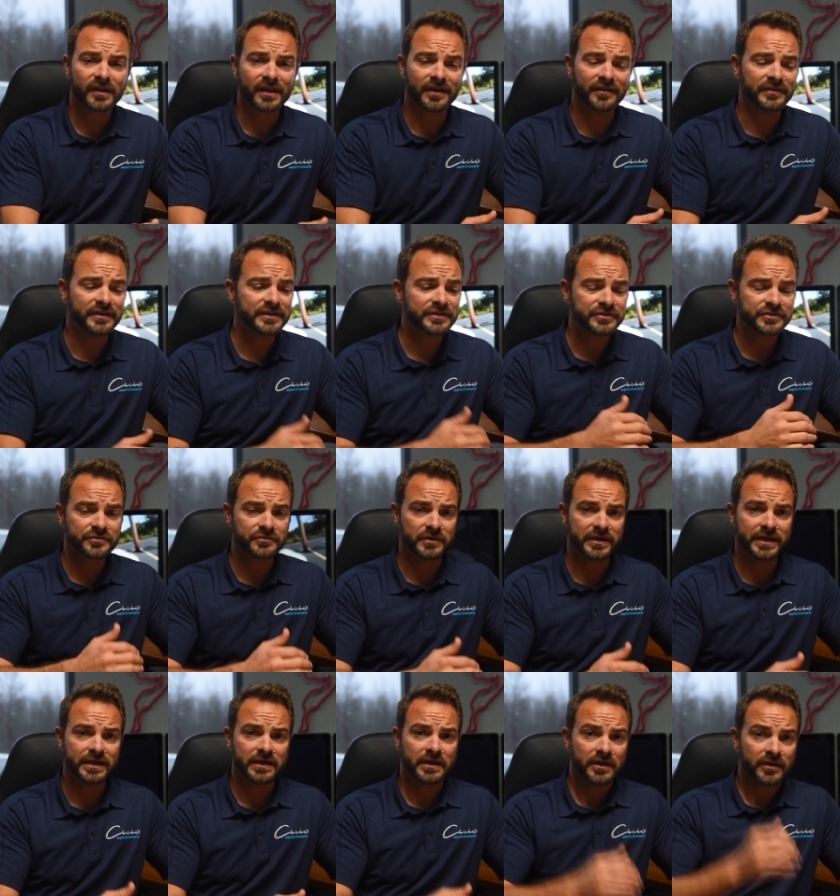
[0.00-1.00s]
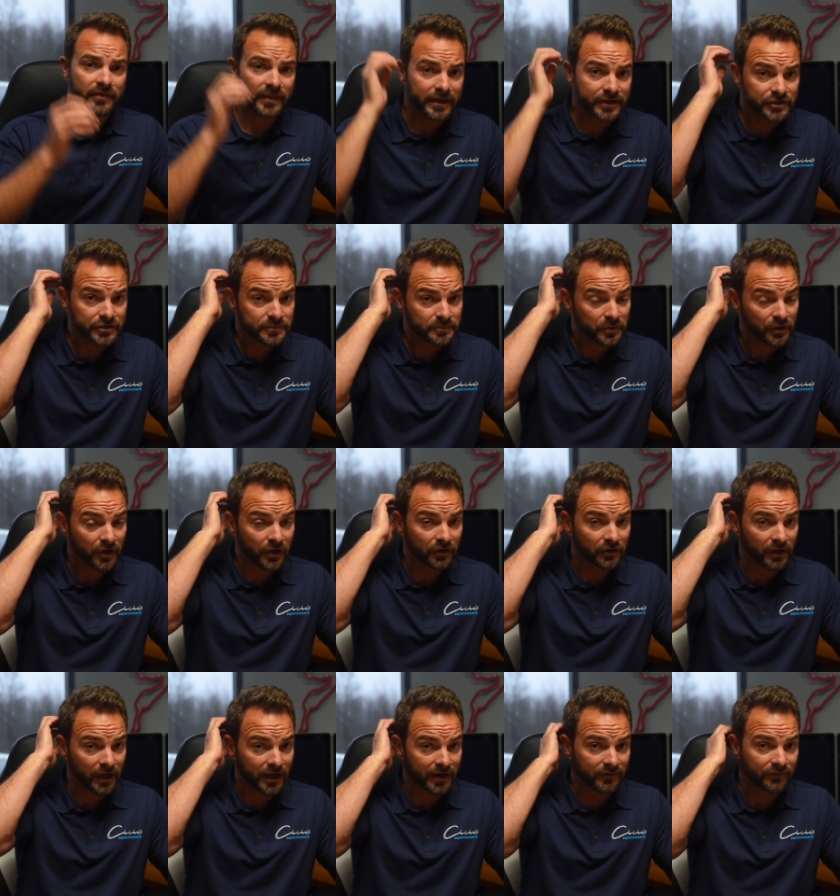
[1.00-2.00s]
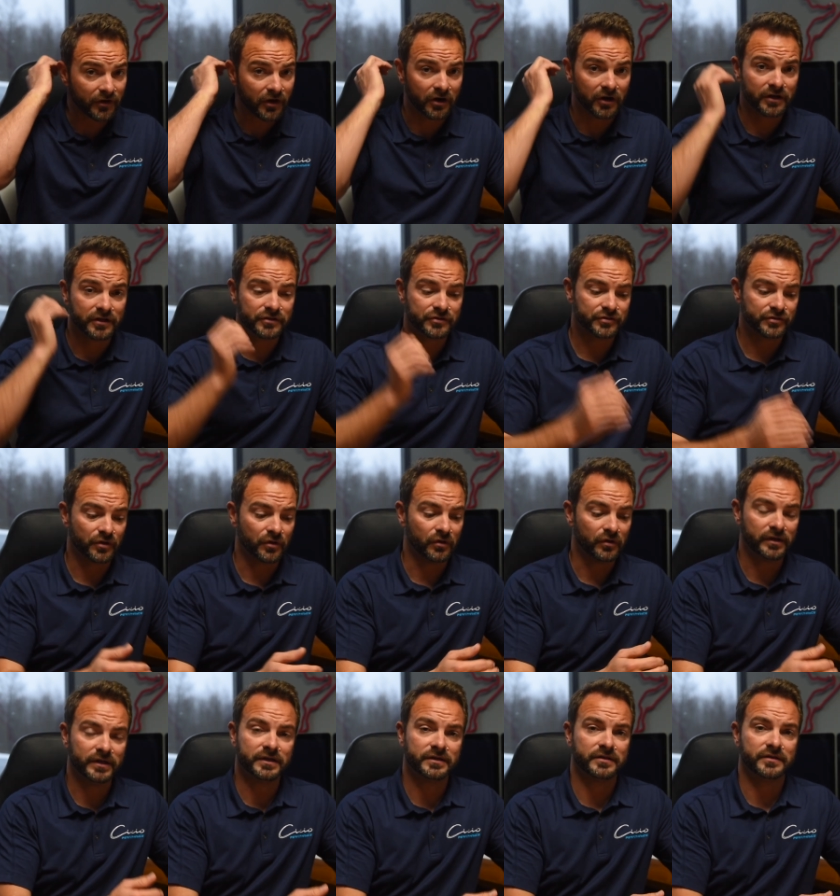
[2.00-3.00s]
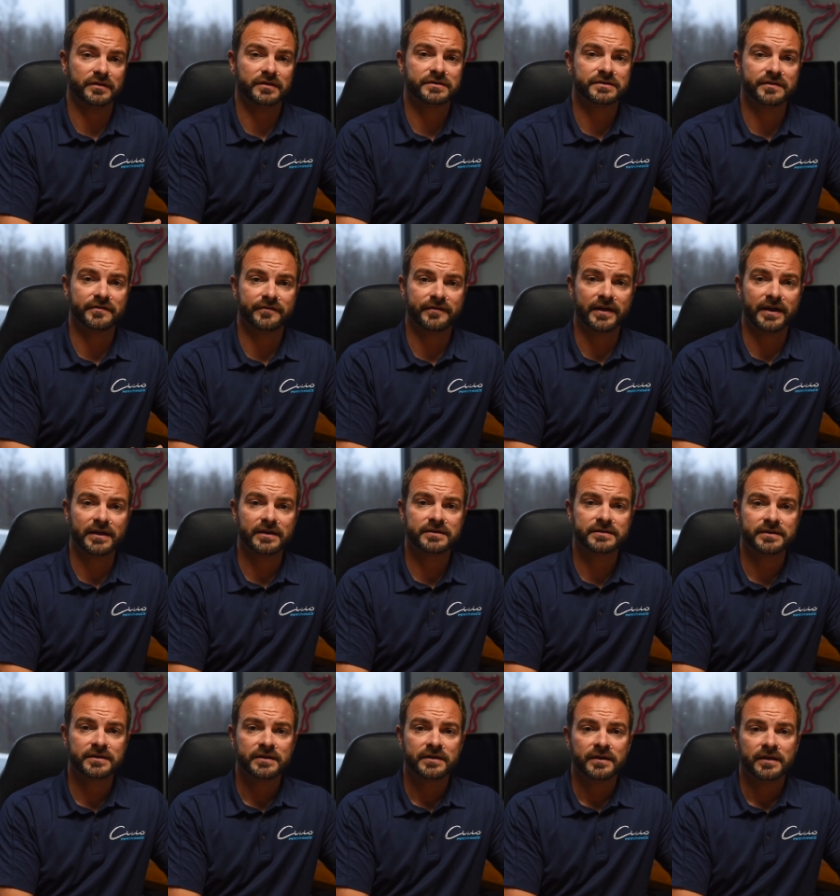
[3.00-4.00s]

And these three, they just put a lot of heart and soul into this event.